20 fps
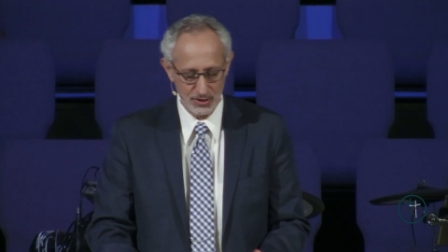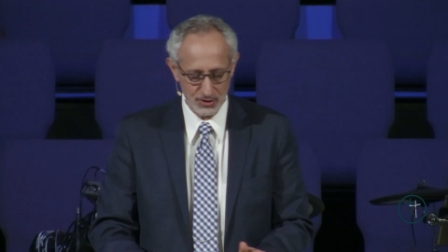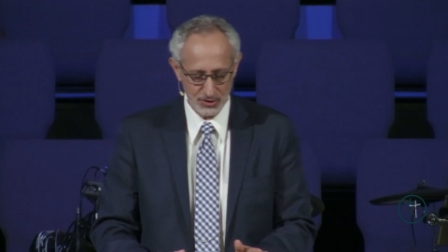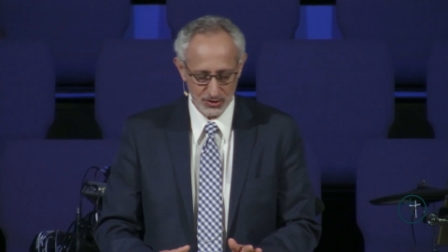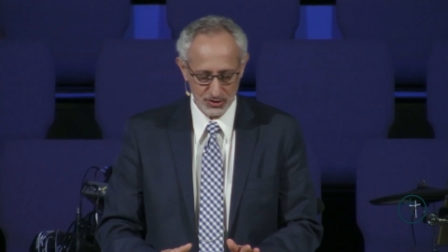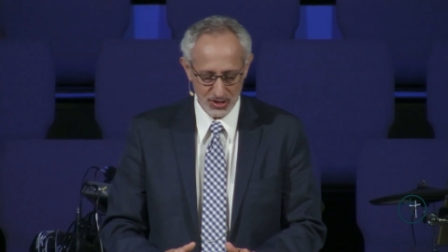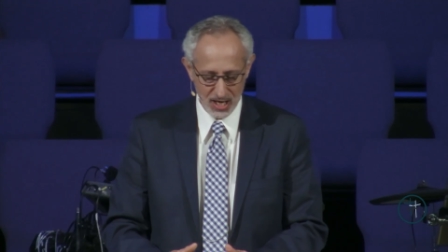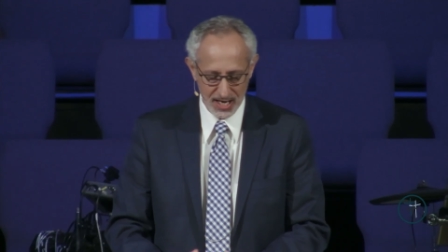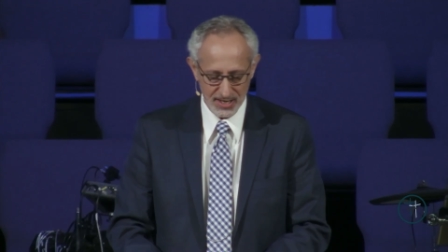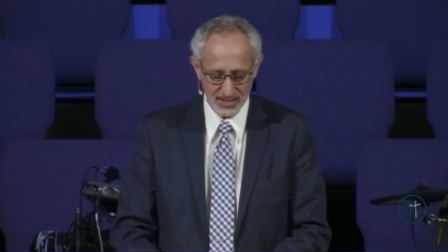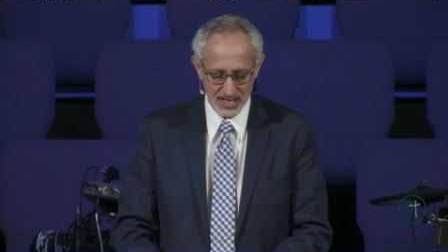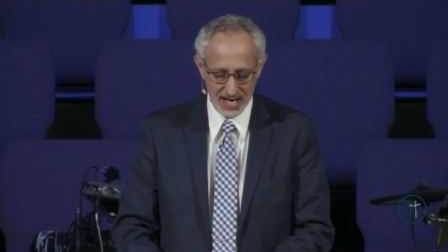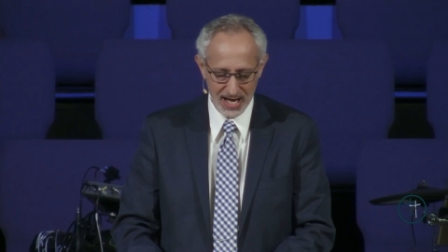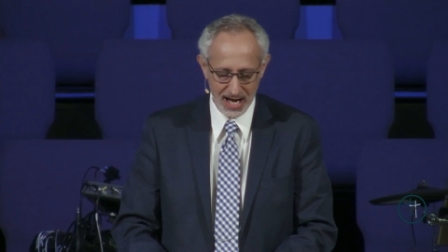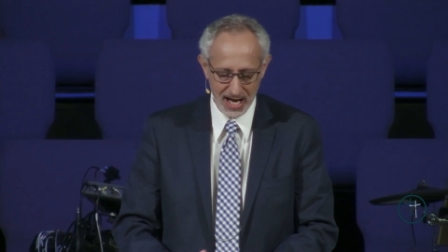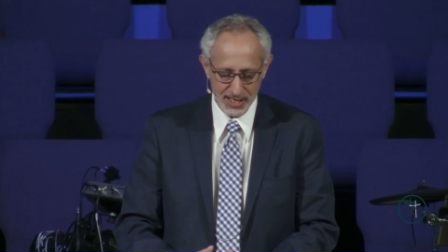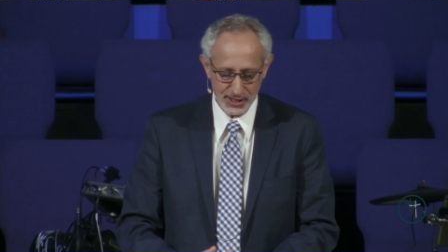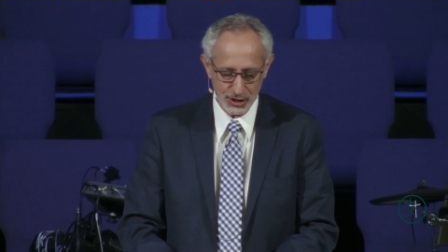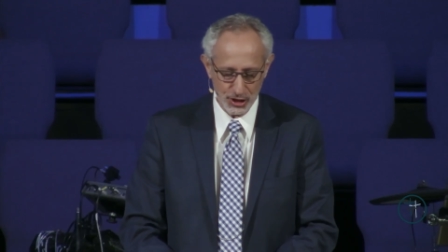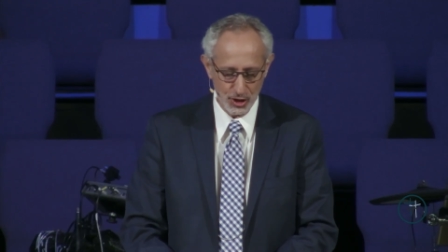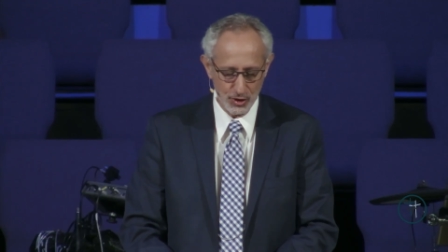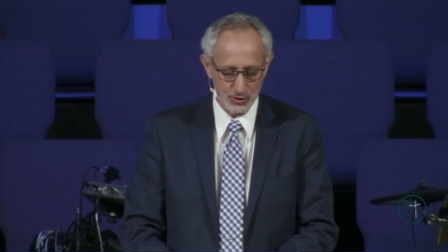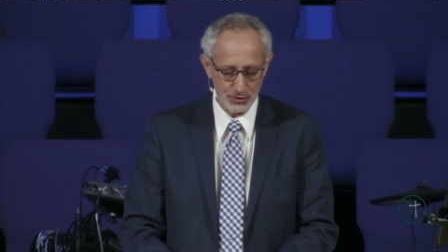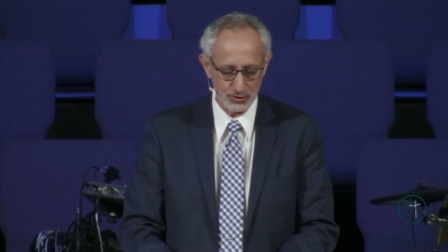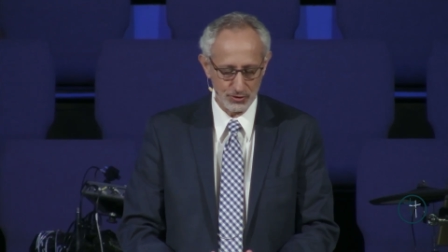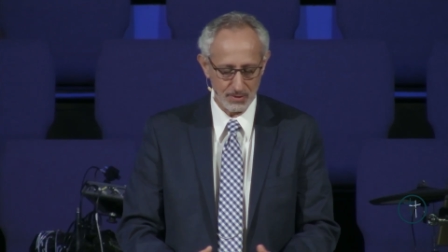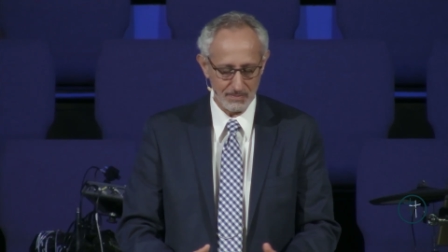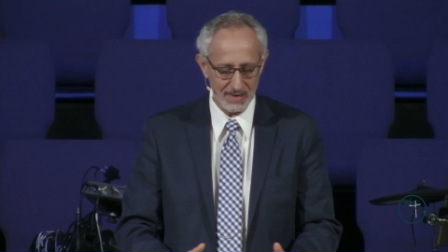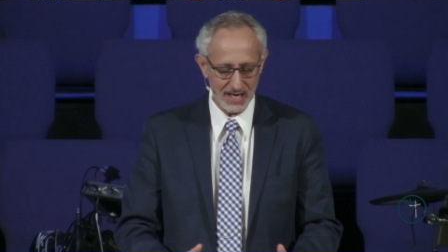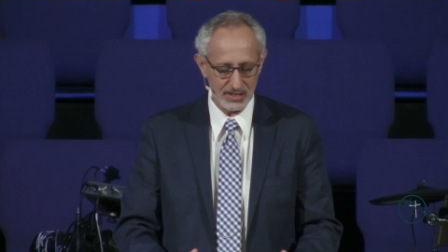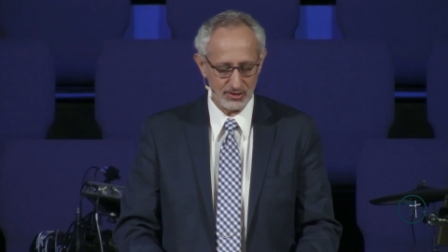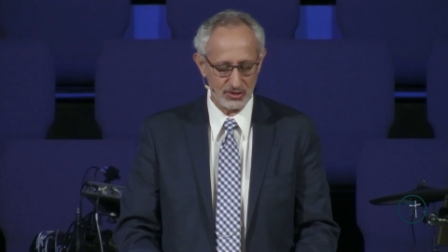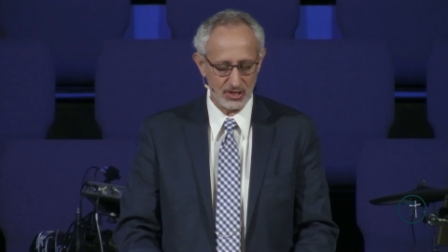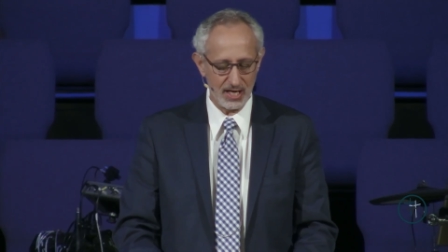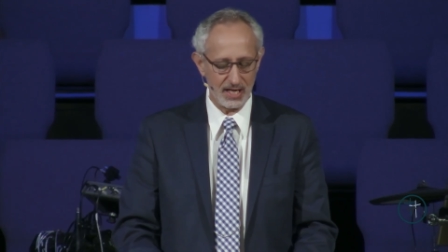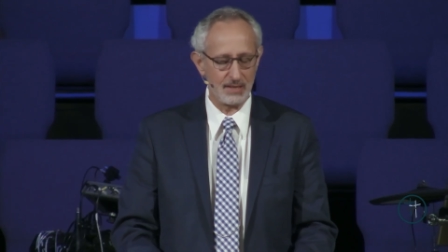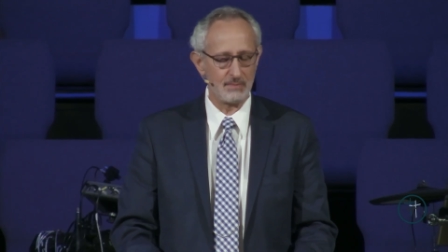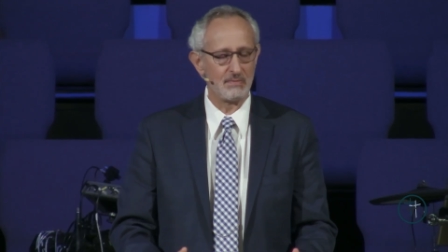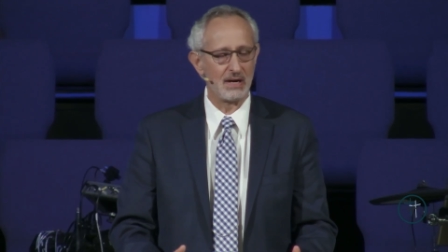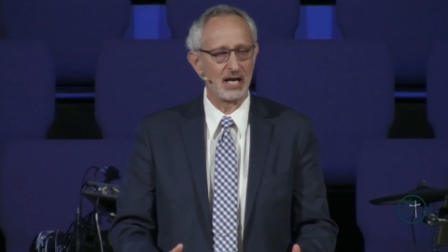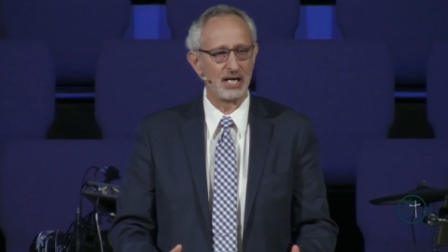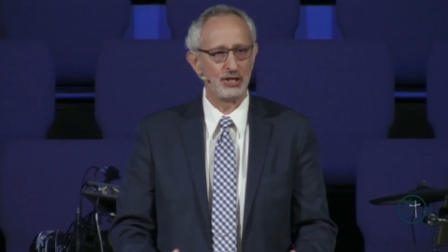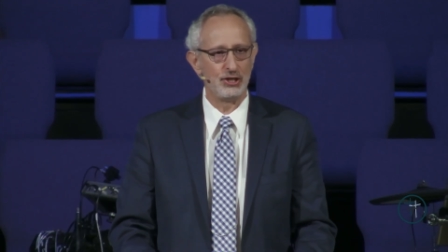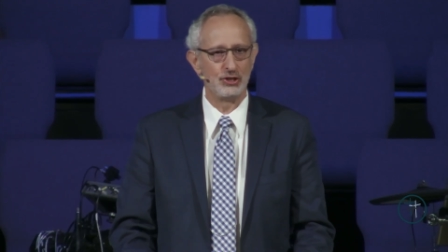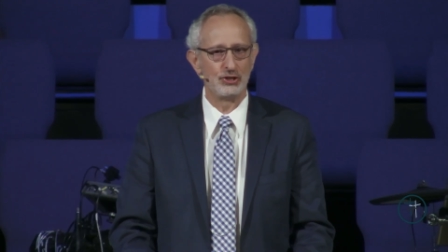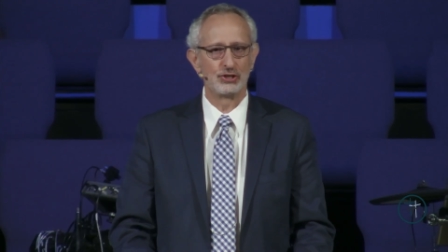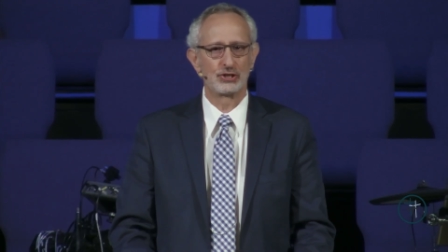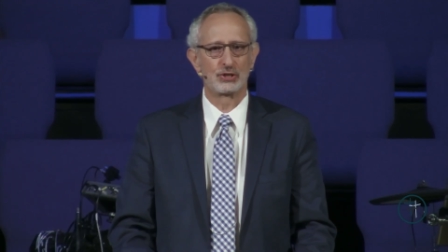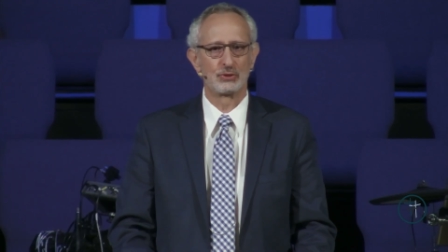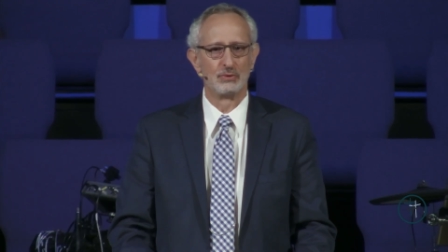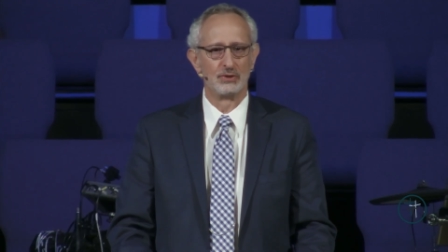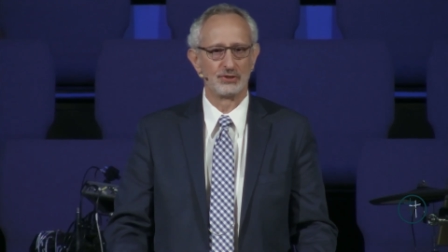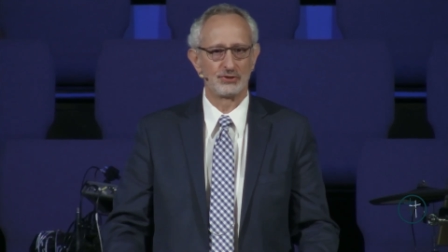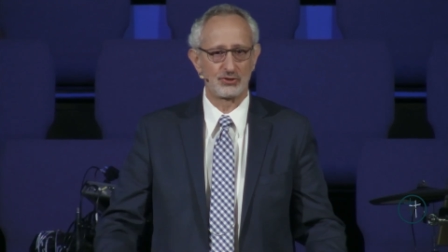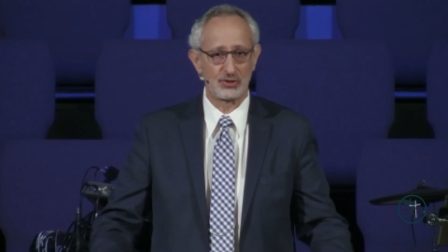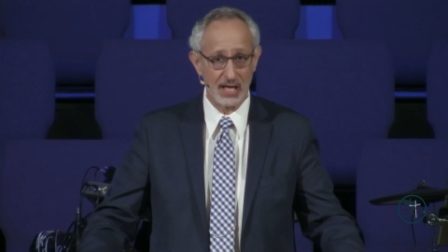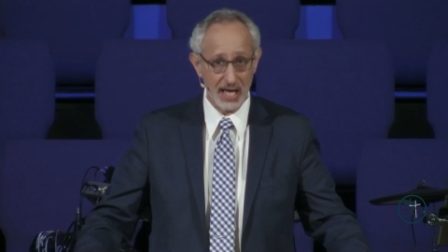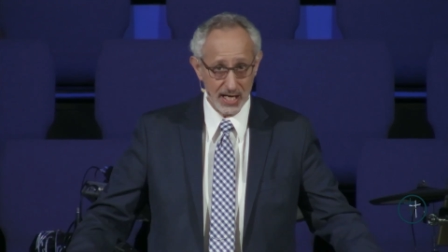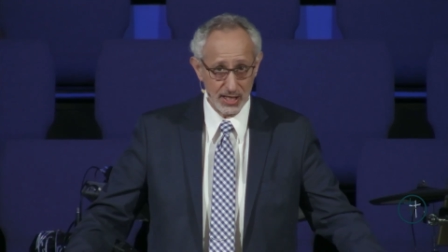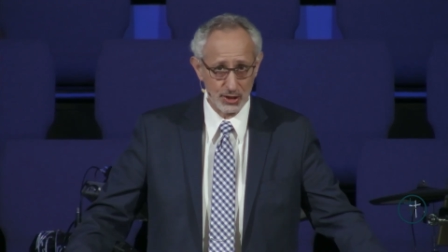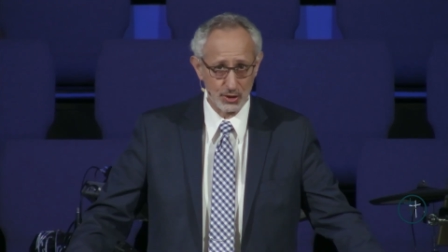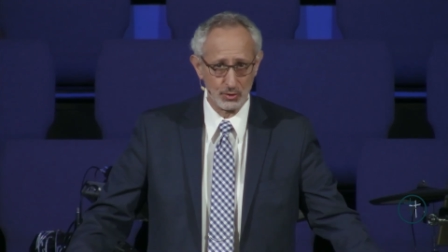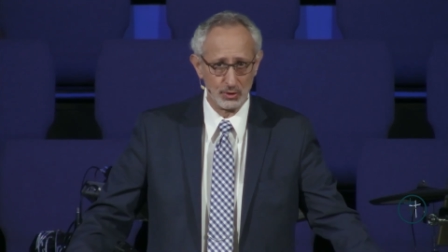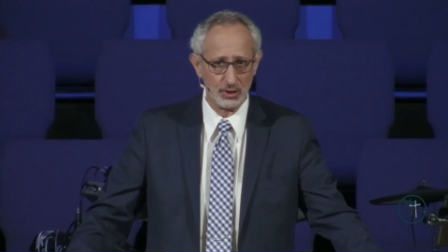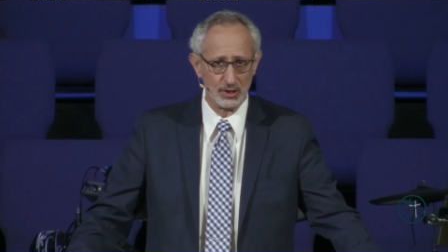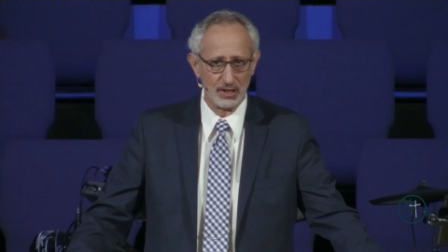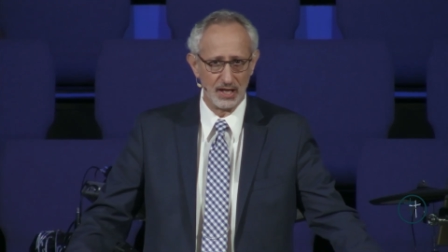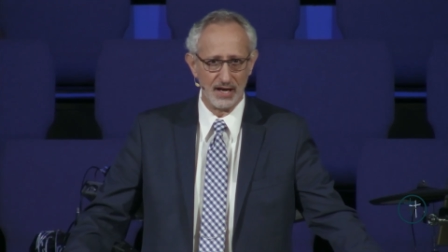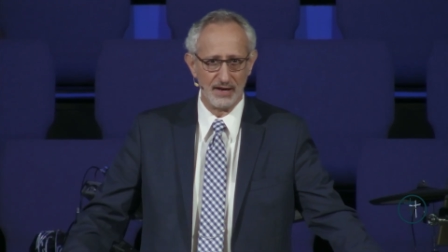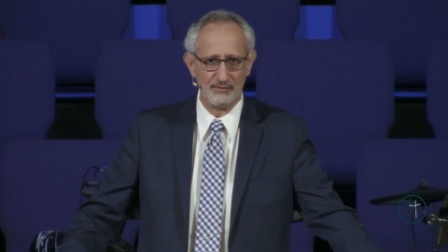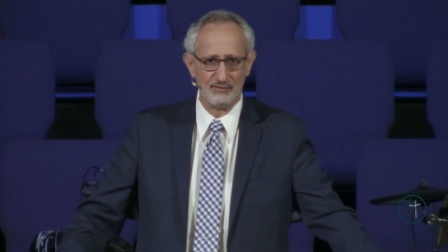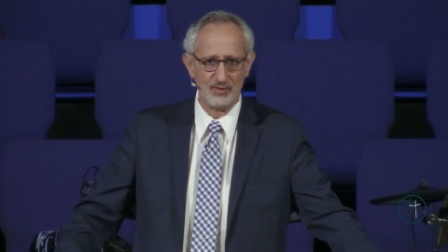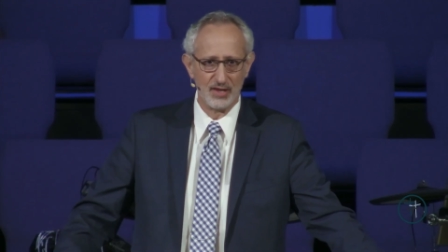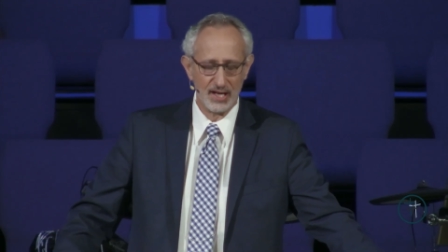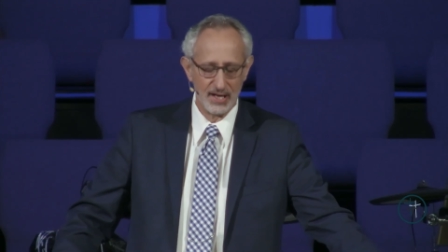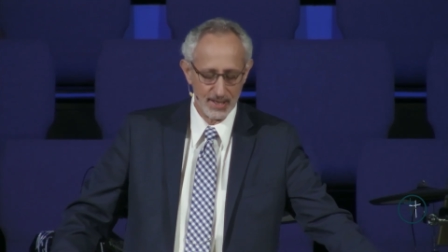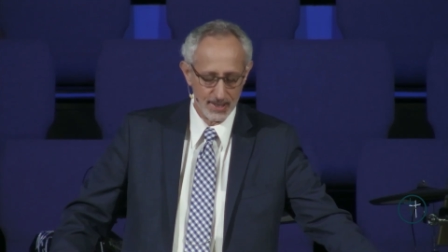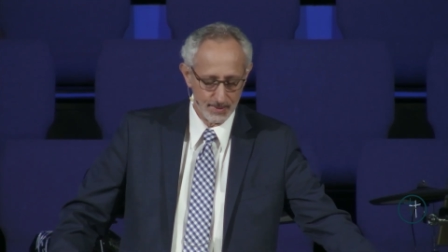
Sunday I chose to maintain my usual schedule of